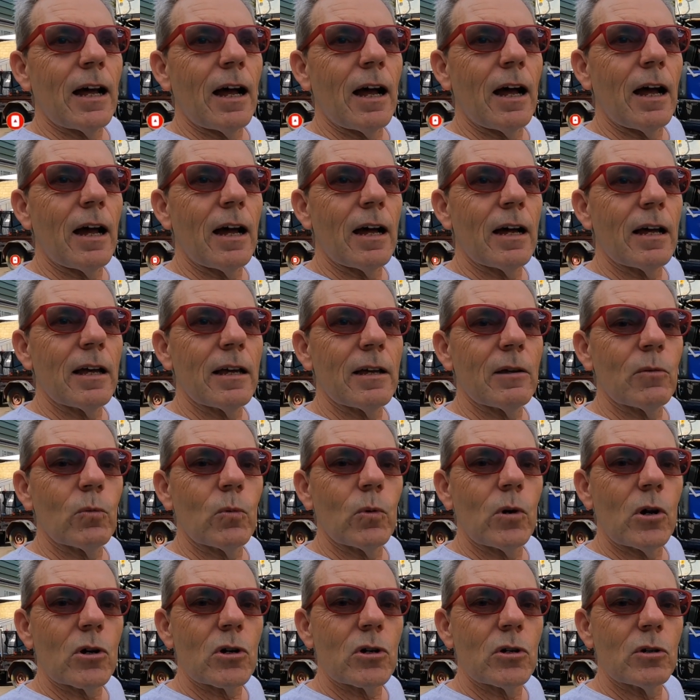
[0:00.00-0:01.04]
I
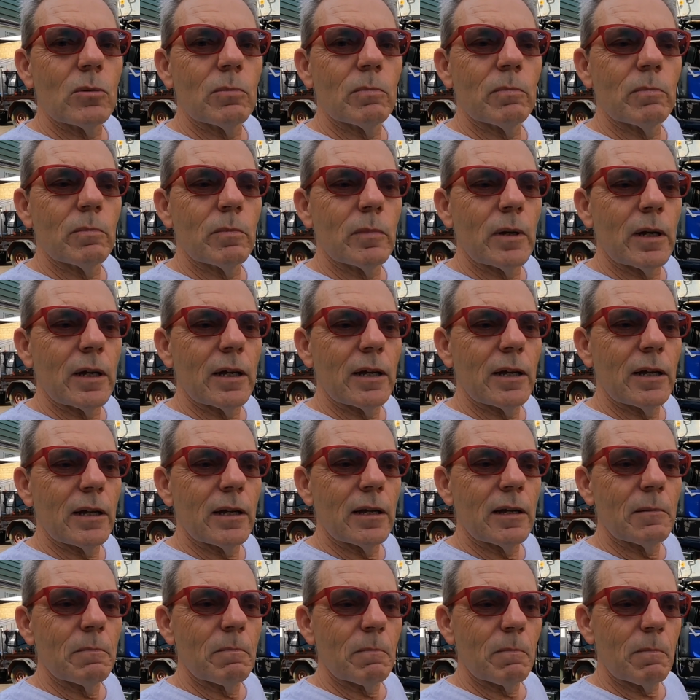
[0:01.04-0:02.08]
welcome
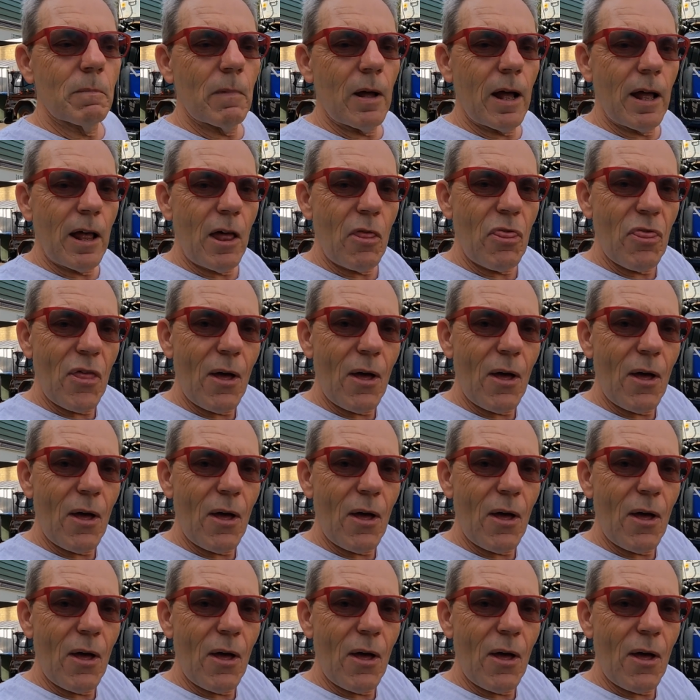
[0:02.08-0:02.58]
a